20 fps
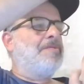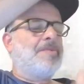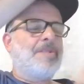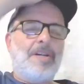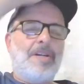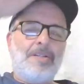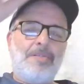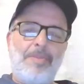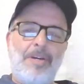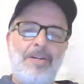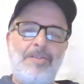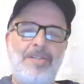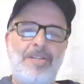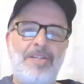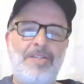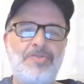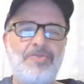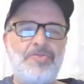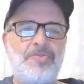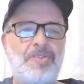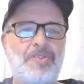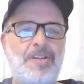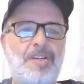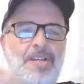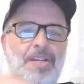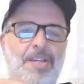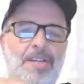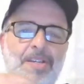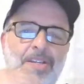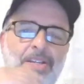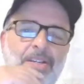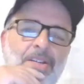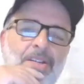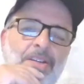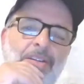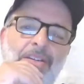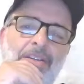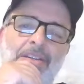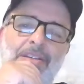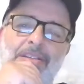we were talking about yesterday.
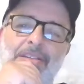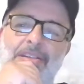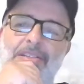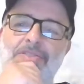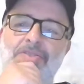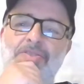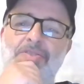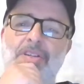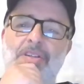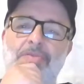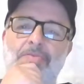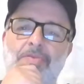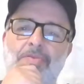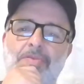Yesterday,